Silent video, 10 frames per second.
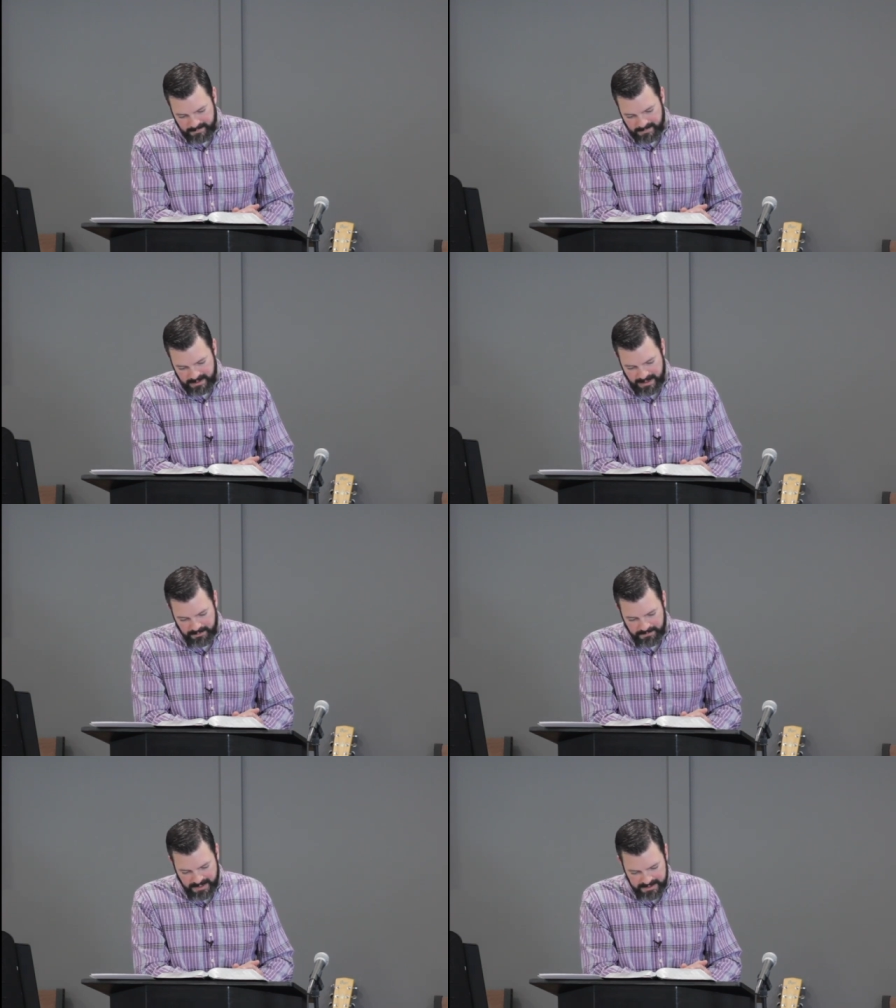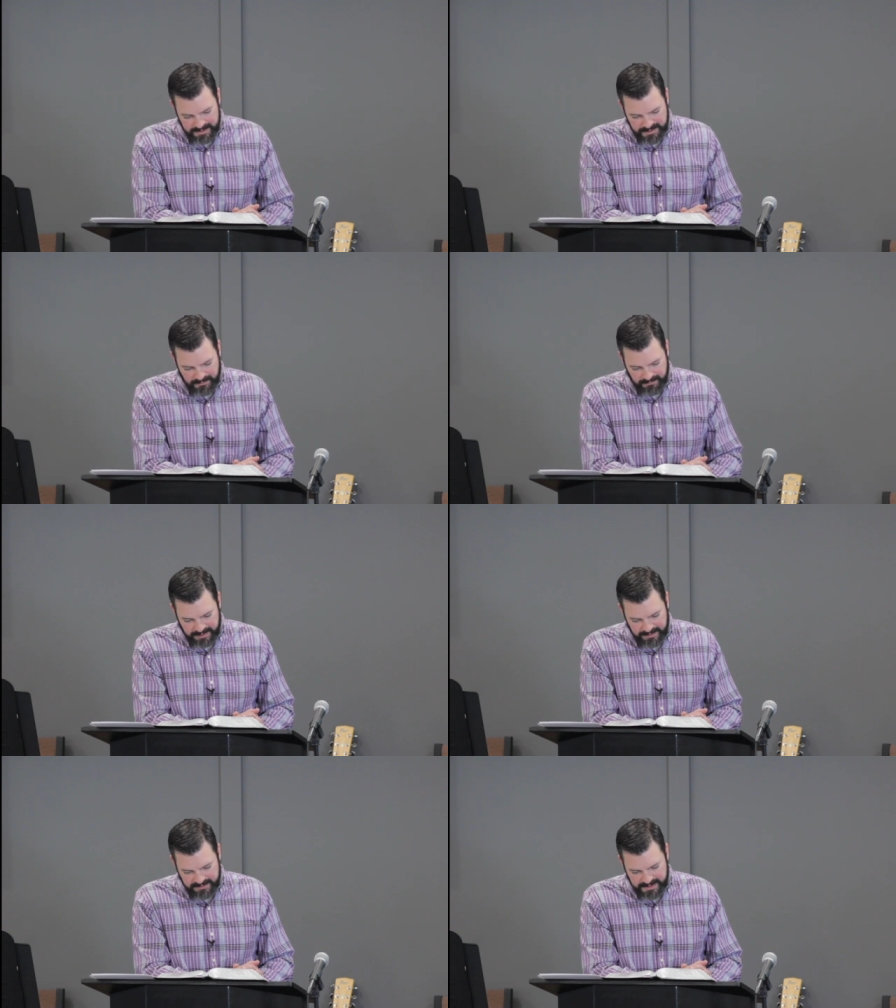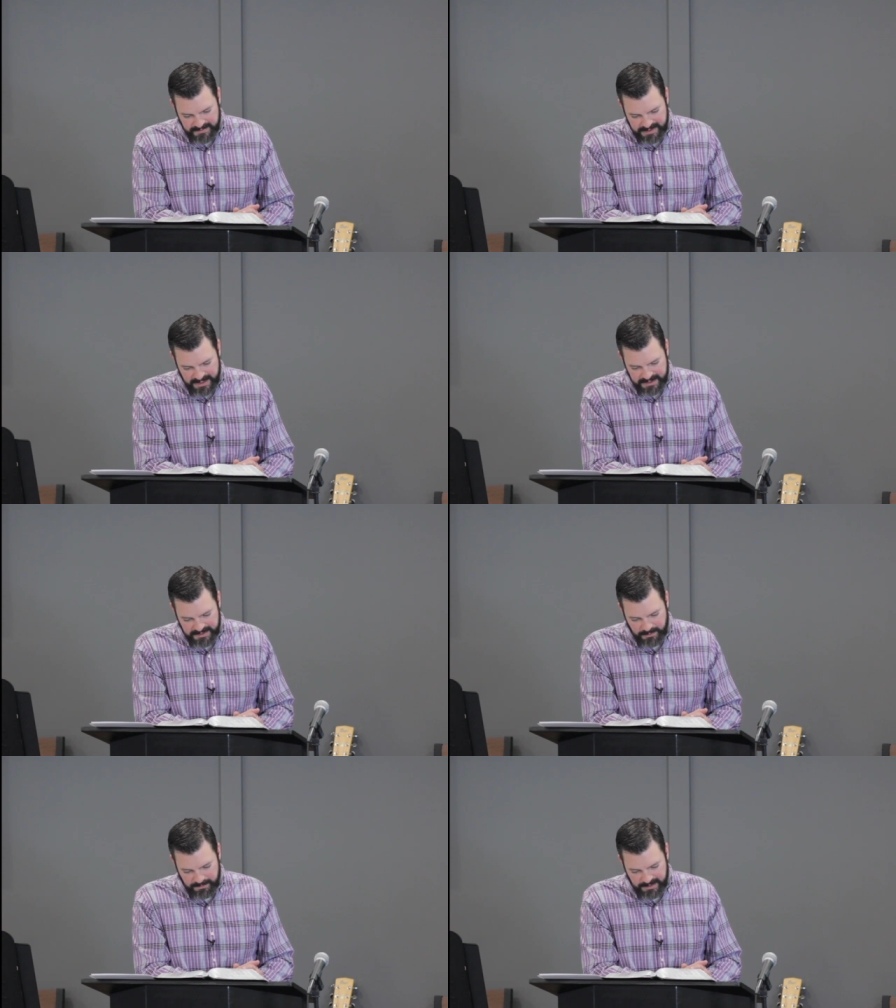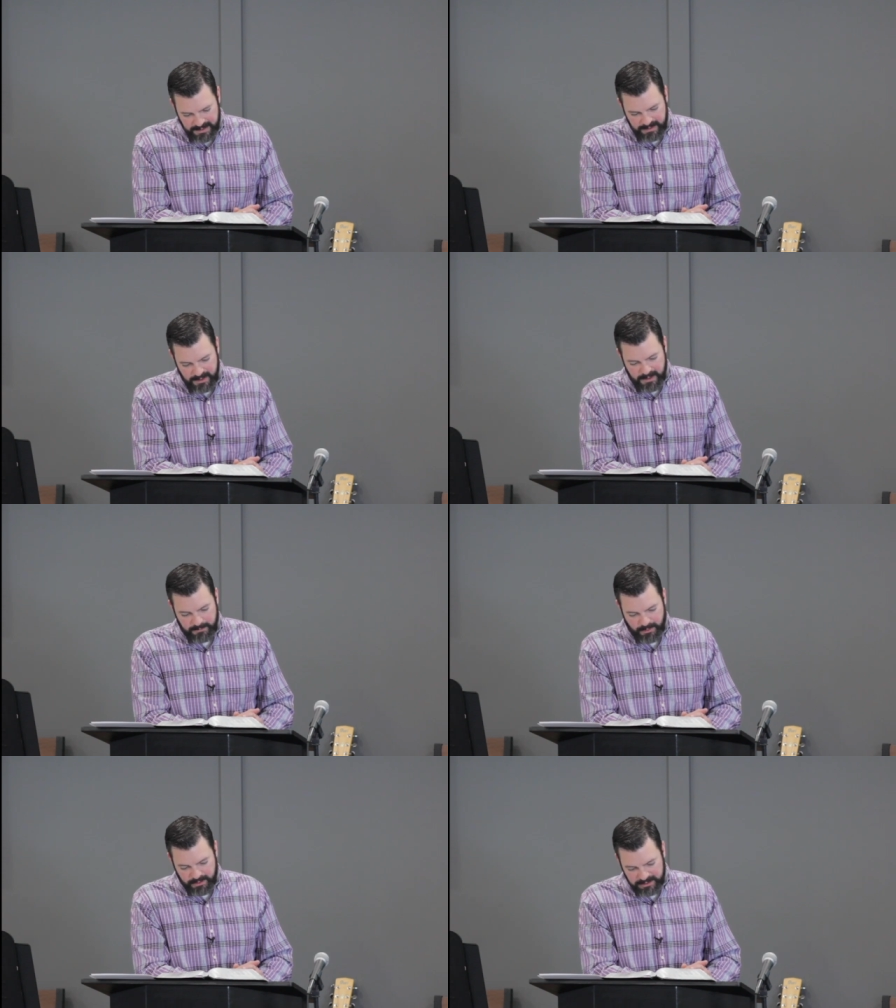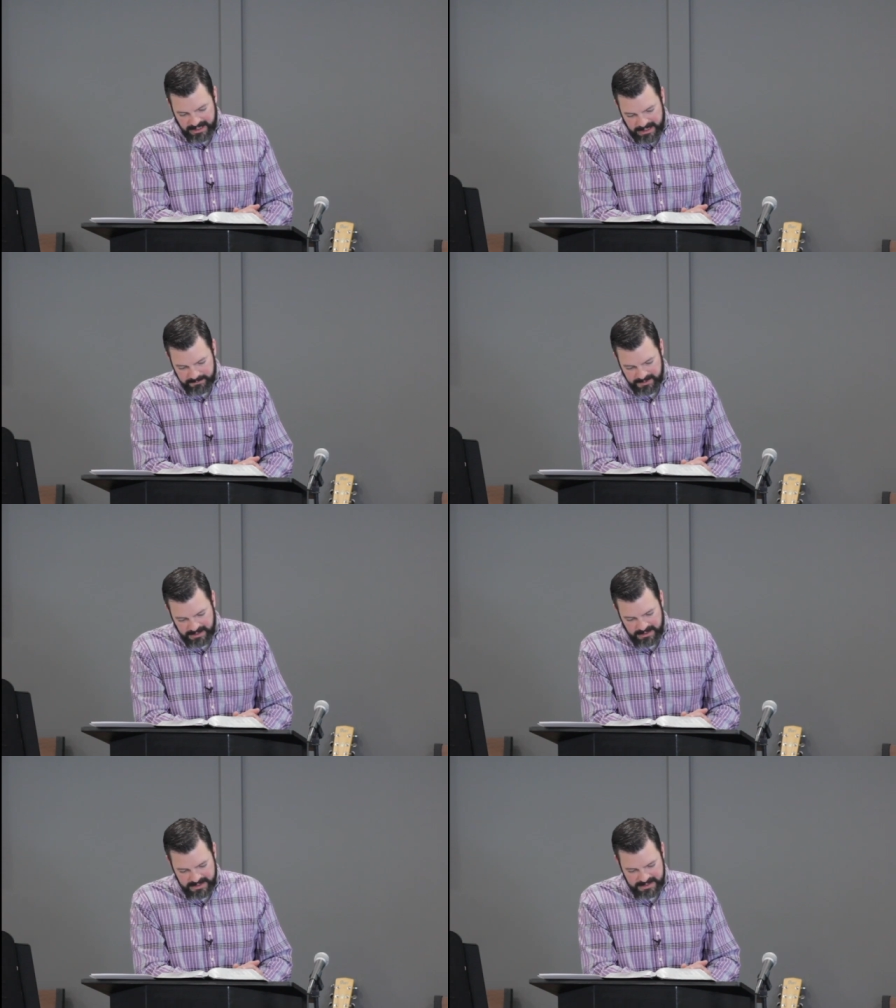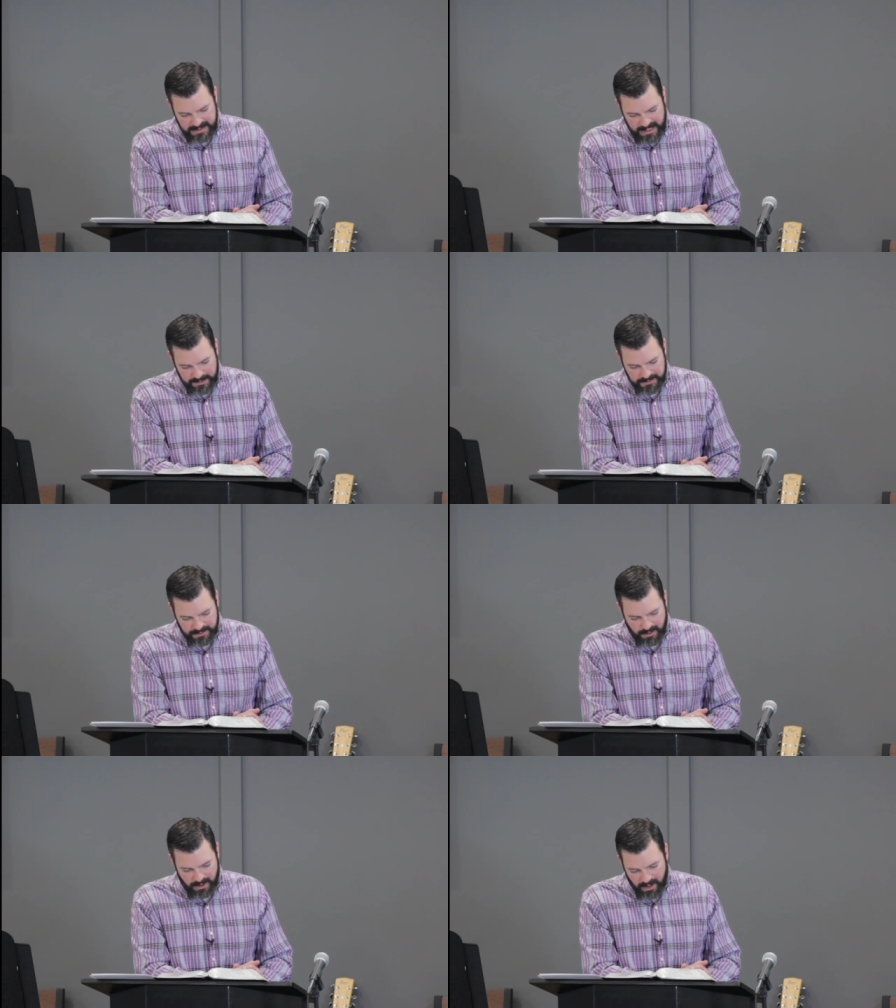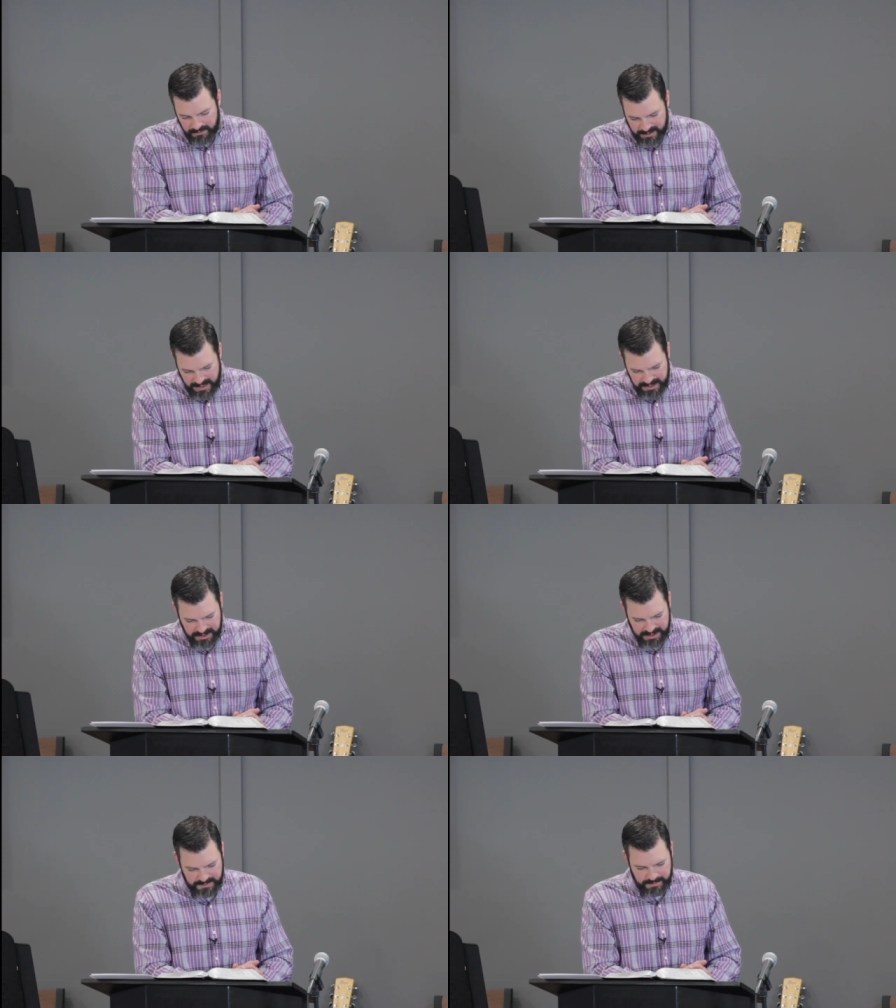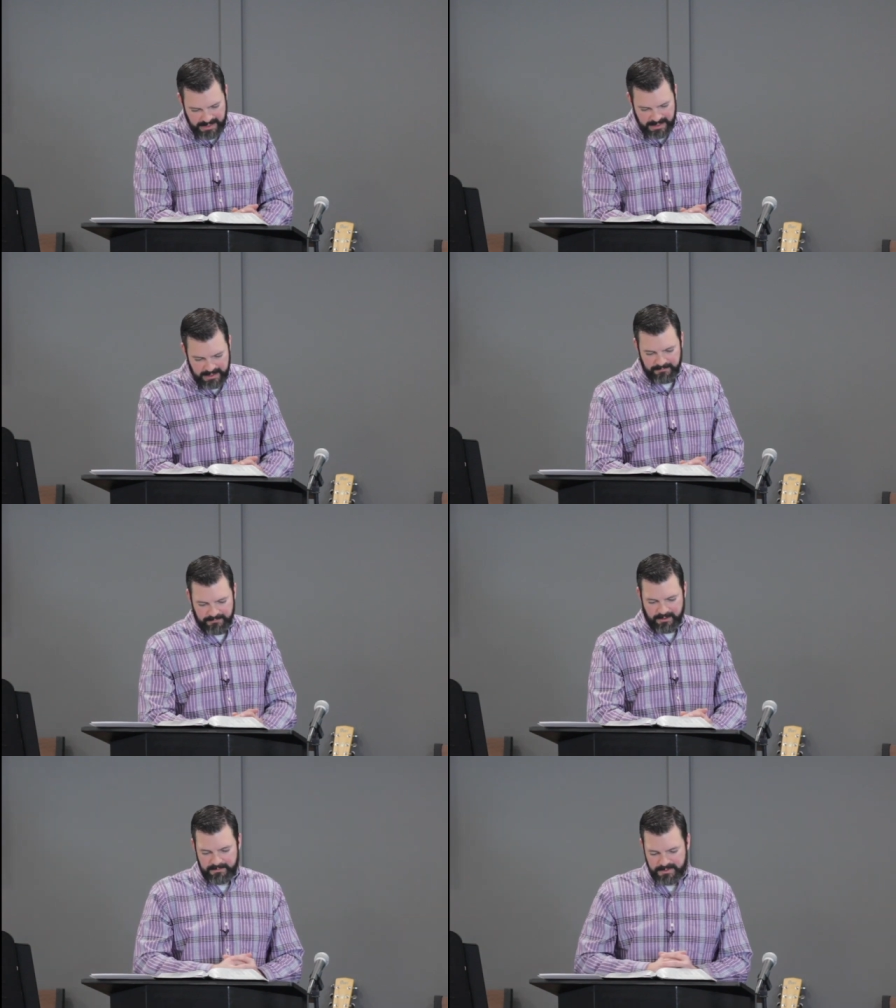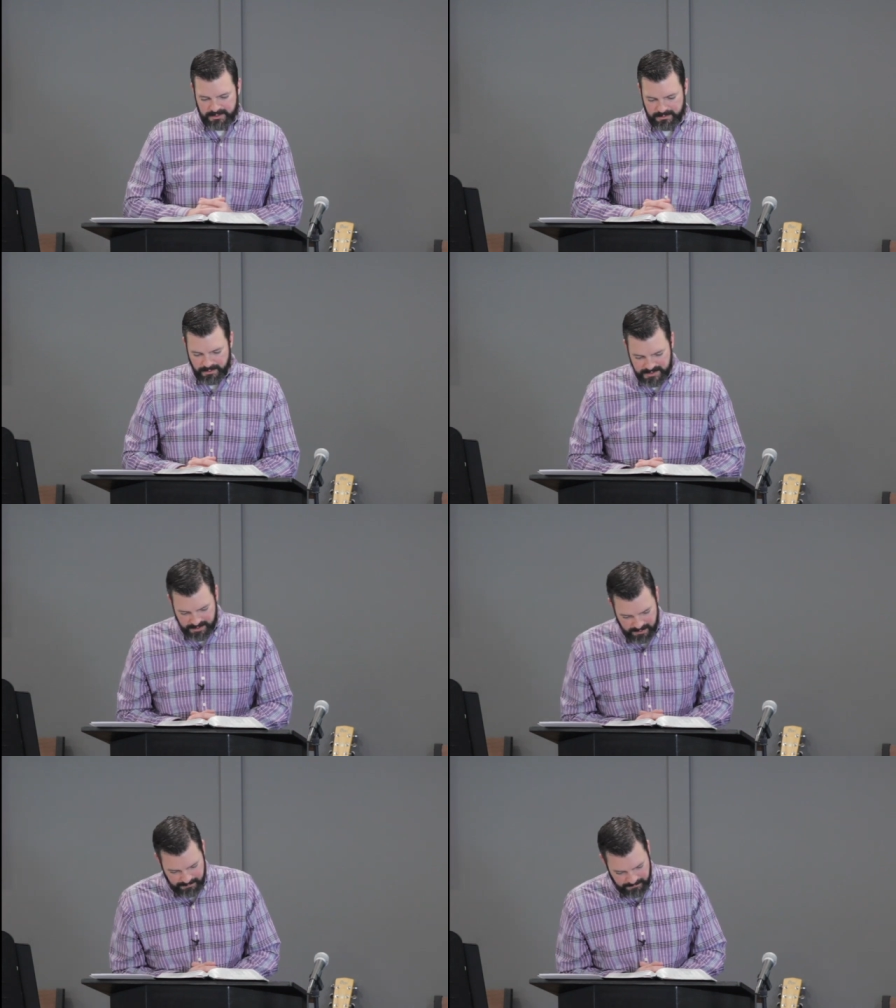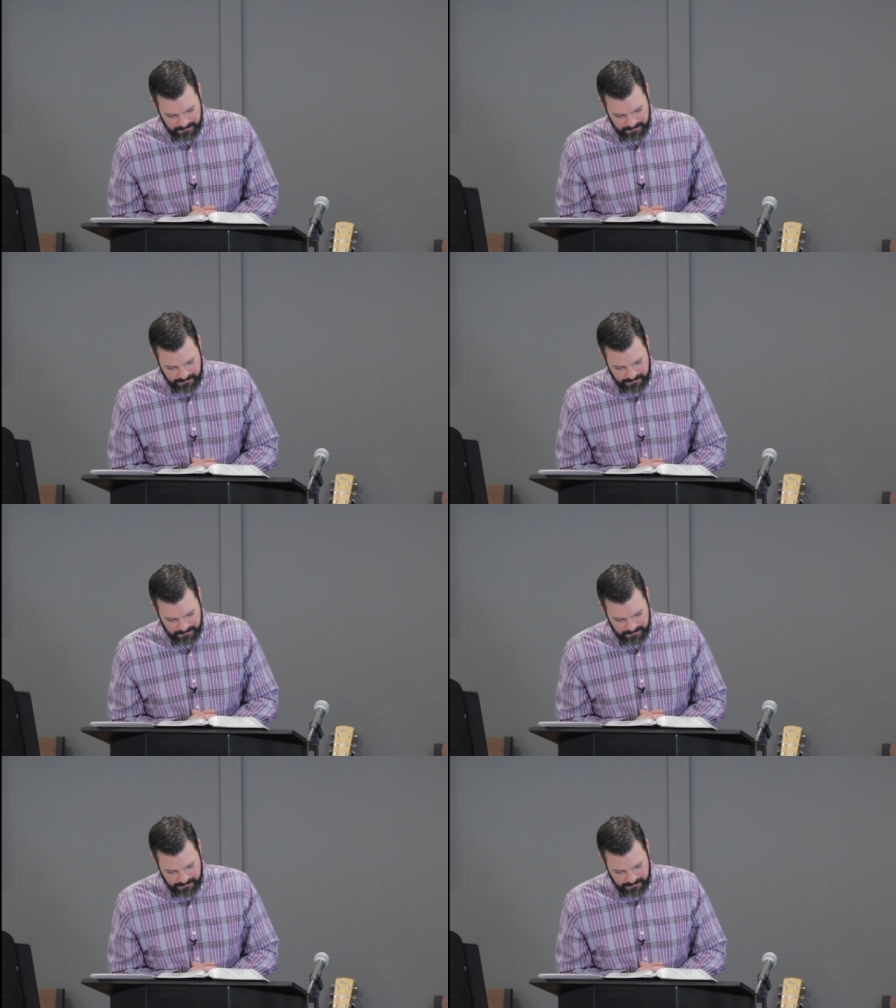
and that repentance for forgiveness of sins would be proclaimed in his name to all the nations, beginning from Jerusalem.